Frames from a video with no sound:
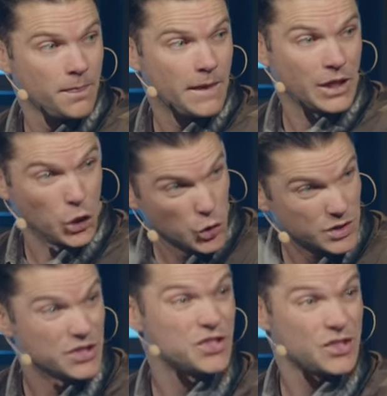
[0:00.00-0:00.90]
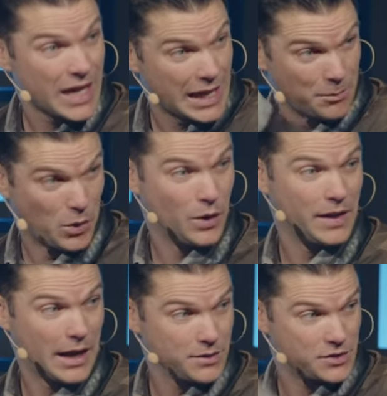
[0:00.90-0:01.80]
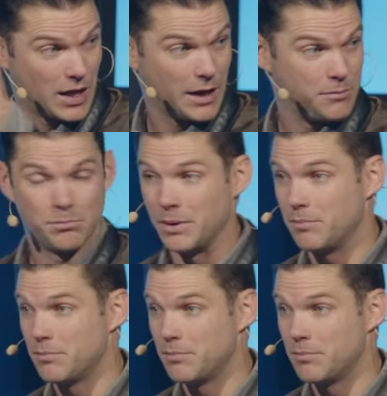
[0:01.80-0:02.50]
They can look the same on the outside, but